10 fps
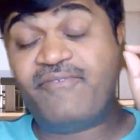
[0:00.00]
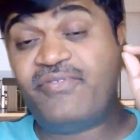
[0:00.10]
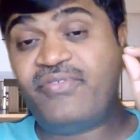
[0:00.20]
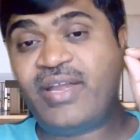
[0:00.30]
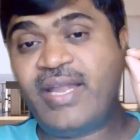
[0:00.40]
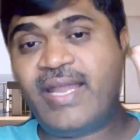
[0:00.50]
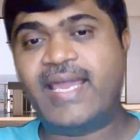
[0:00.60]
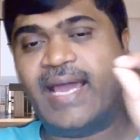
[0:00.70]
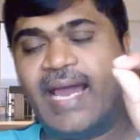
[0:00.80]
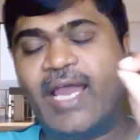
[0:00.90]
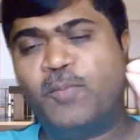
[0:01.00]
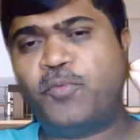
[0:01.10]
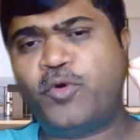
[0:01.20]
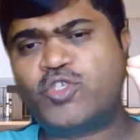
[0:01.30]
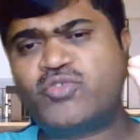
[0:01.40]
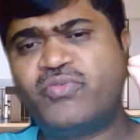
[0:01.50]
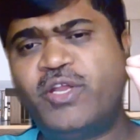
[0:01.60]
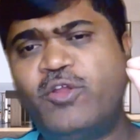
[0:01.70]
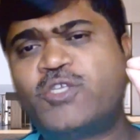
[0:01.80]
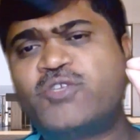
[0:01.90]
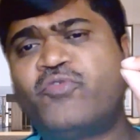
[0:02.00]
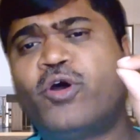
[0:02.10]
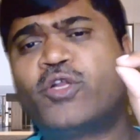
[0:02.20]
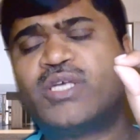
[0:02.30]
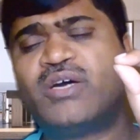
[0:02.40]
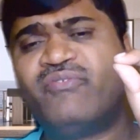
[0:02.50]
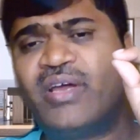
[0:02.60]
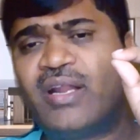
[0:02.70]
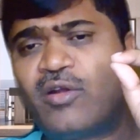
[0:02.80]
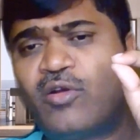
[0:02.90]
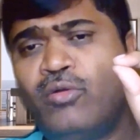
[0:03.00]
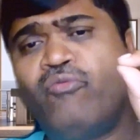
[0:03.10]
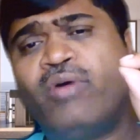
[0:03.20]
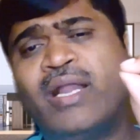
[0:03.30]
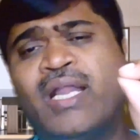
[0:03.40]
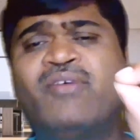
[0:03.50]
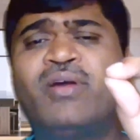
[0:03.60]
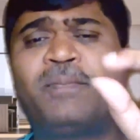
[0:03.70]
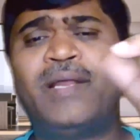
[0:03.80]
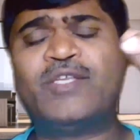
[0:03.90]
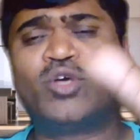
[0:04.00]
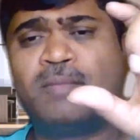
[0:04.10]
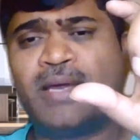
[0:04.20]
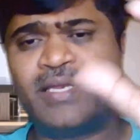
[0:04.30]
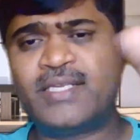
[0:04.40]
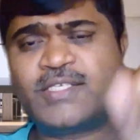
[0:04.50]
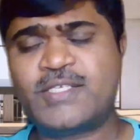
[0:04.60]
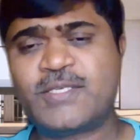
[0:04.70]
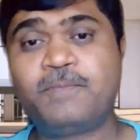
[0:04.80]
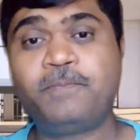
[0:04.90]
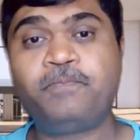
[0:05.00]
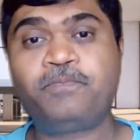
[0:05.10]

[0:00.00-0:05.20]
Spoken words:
Every day I'll post videos for somewhere around 1 hour plus or minus.